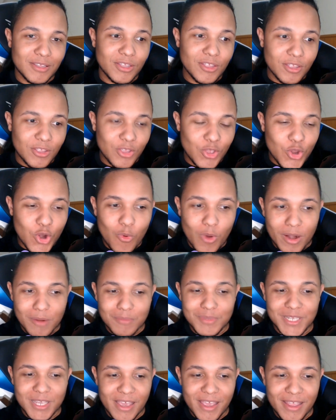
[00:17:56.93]
You know what I'm
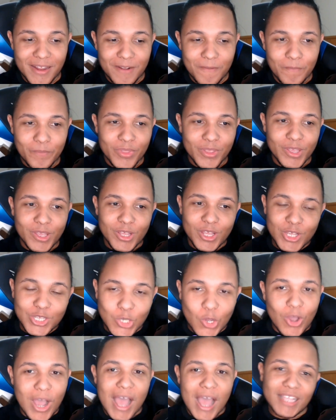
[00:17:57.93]
saying?
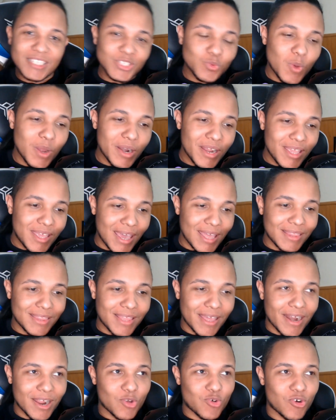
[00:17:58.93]
So I just want to get
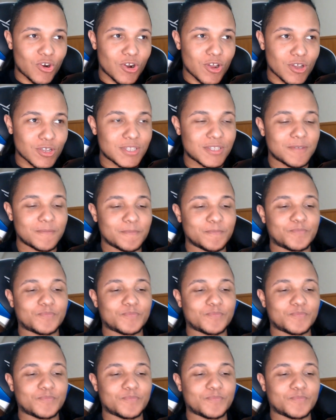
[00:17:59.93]
that across.